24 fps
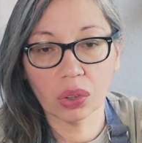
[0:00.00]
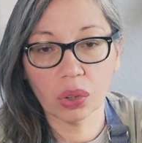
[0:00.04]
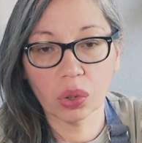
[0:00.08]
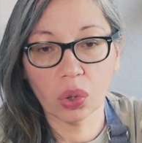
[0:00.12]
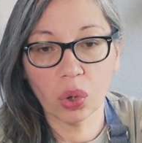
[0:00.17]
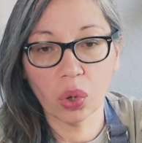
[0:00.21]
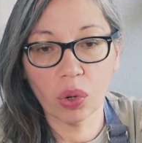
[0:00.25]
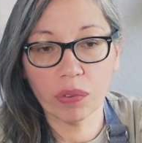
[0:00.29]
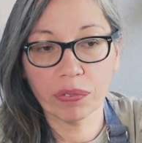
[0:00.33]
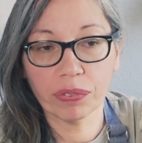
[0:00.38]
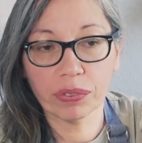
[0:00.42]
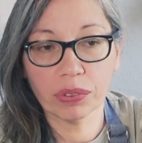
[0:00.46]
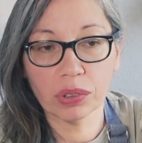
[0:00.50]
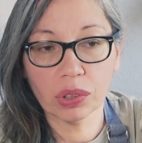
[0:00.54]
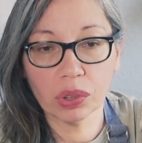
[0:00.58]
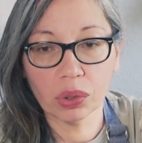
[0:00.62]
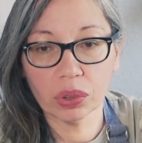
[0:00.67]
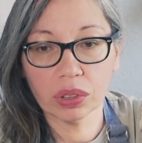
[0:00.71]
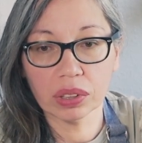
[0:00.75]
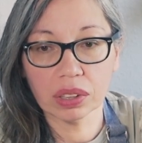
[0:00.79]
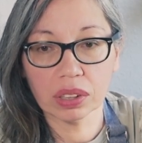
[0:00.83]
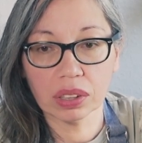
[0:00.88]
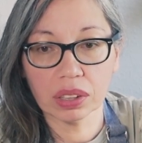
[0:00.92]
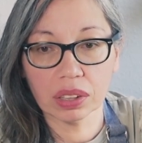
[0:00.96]
of
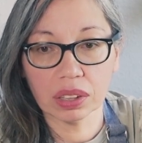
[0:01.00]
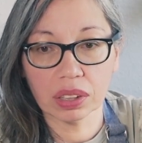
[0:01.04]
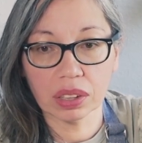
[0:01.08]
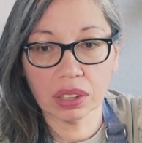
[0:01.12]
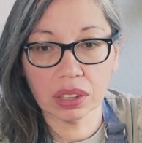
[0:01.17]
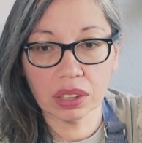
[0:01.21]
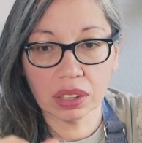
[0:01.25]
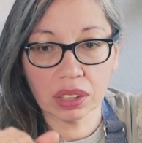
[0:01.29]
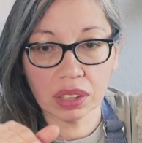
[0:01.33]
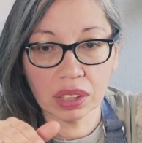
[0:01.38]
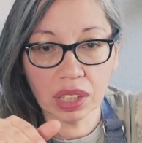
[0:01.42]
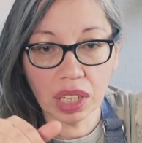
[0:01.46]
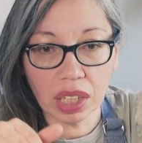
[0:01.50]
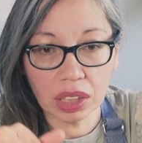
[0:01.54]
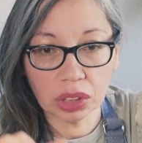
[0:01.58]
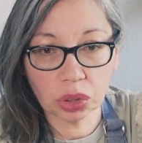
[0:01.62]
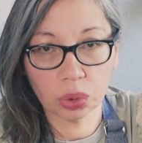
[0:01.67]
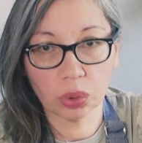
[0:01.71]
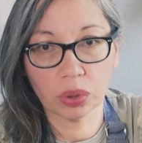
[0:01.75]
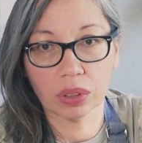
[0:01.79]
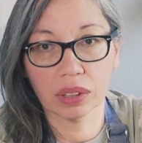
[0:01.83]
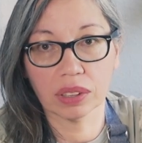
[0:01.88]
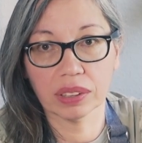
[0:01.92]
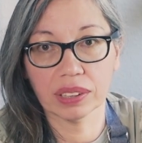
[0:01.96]
your
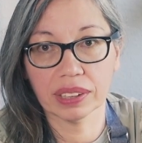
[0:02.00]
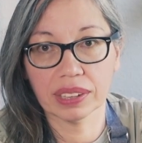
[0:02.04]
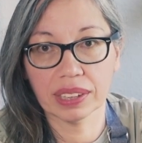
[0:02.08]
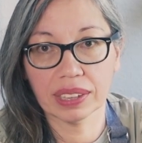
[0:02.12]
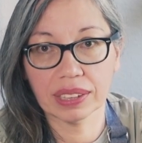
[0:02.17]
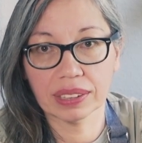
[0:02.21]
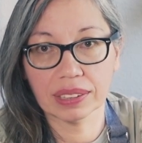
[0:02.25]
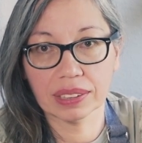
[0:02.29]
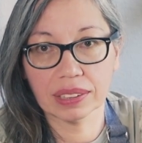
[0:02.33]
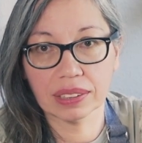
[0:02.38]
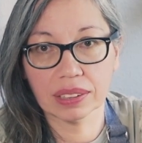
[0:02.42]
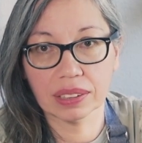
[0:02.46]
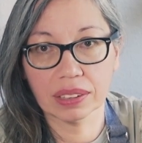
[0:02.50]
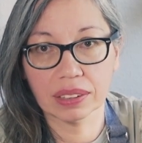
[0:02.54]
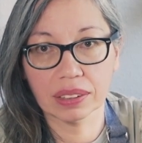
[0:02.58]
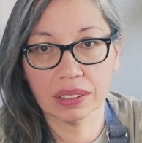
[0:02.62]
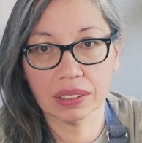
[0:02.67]
naturalness.